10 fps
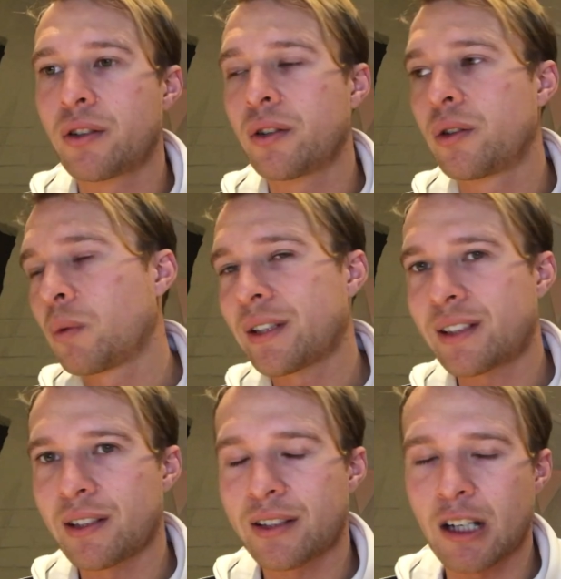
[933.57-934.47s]
to
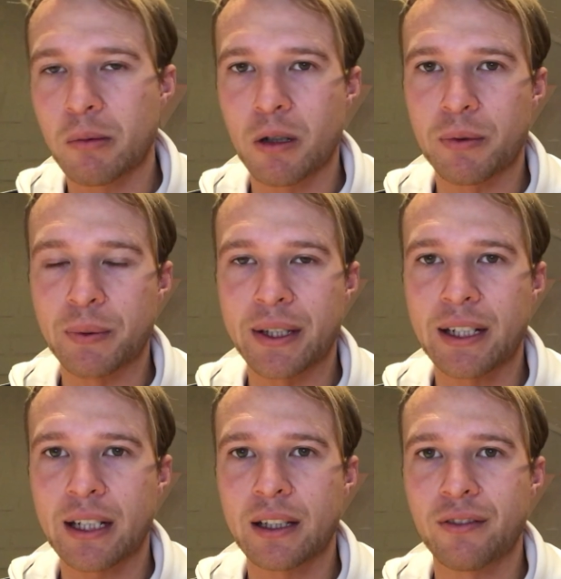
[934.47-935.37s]
Western Suburbs with
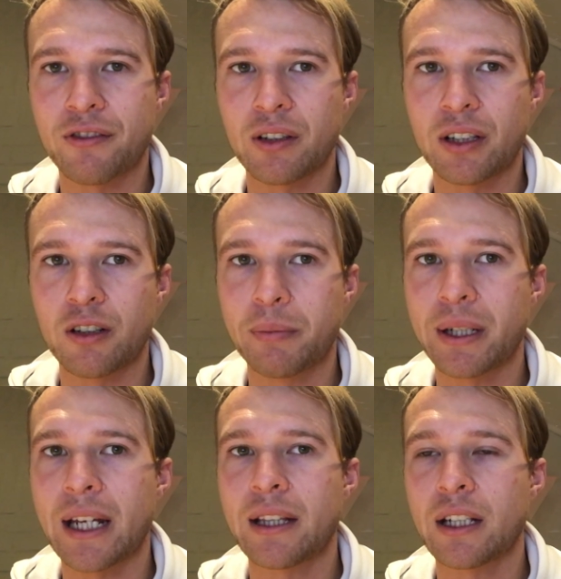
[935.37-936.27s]
Declan for a little
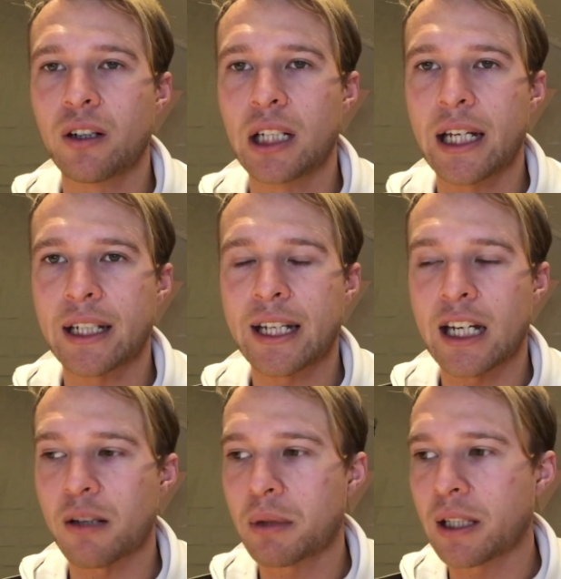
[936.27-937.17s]
bit in the Olay
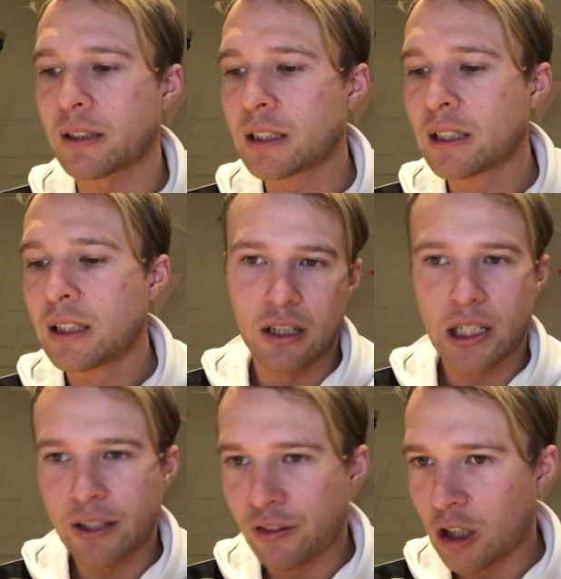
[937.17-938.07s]
Academy.
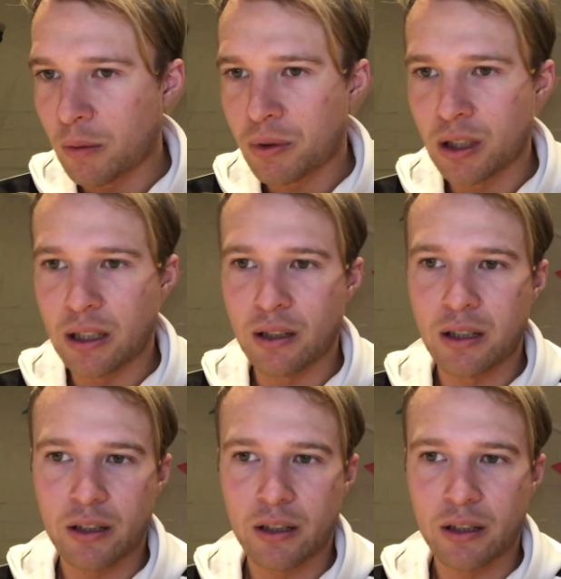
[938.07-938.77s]
Looking for options.